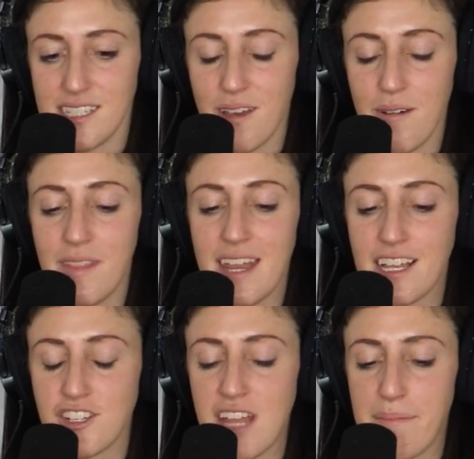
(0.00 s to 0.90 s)
So the
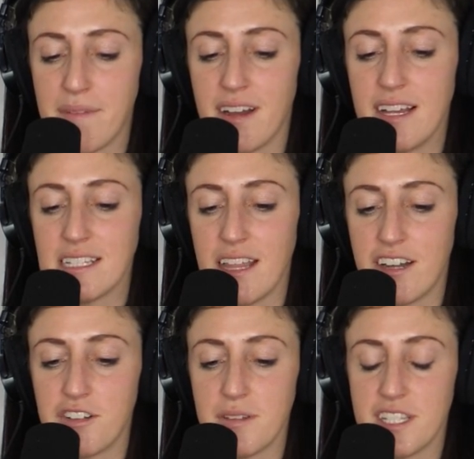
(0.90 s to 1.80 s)
next chapter is a
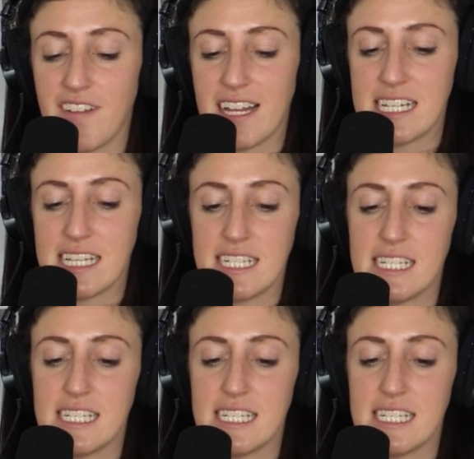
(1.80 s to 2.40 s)
letter to his friend